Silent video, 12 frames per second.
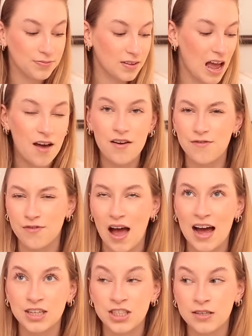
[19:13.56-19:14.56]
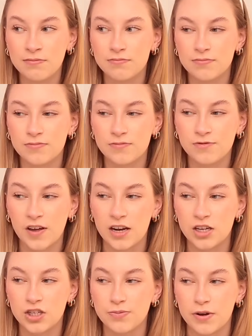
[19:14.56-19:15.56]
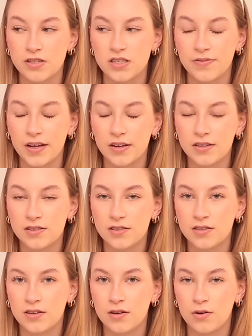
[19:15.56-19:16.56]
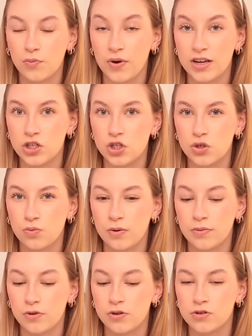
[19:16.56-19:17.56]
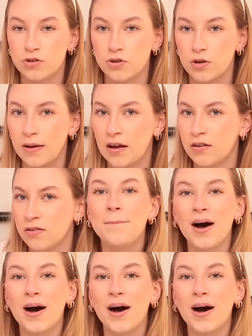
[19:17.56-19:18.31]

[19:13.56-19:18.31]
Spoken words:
I've actually finished most of it, which we will not talk about.